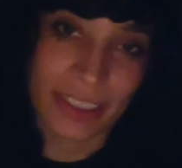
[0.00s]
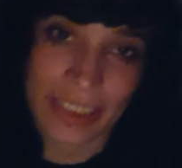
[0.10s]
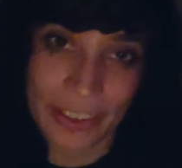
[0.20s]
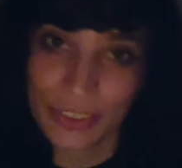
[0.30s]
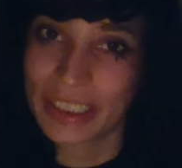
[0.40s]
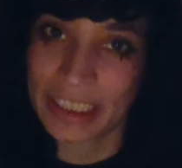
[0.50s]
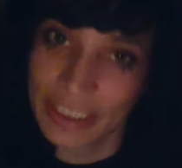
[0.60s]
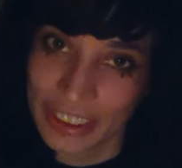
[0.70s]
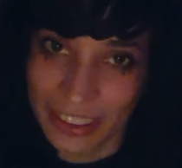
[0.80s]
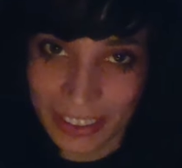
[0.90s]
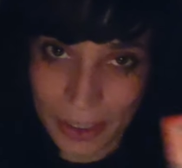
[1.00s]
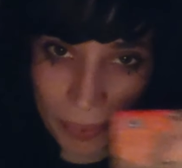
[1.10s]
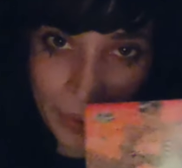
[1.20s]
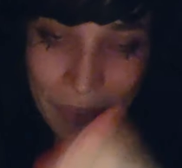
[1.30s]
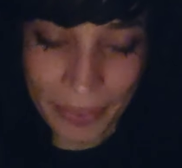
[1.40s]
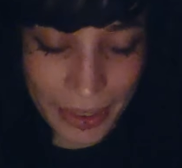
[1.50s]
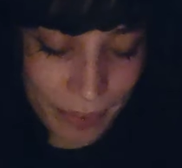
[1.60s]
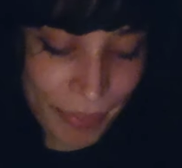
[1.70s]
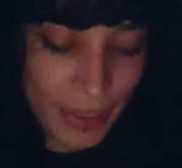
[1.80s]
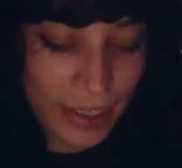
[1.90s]
that's Tausatians, by the
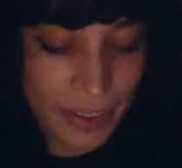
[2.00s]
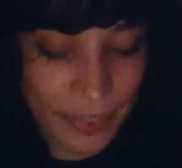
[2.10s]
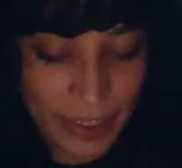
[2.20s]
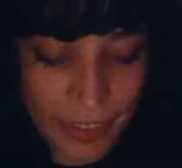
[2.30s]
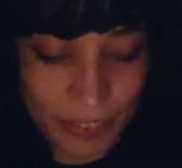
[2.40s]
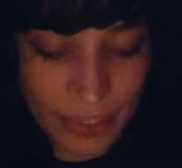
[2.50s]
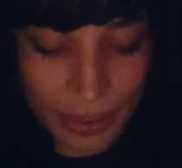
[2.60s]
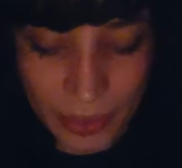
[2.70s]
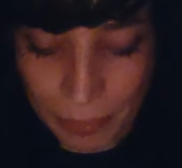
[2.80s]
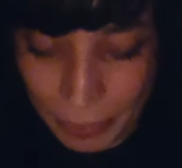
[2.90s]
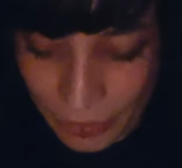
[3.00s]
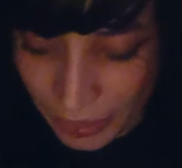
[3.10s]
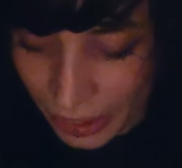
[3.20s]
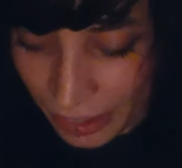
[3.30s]
way. And we have the blue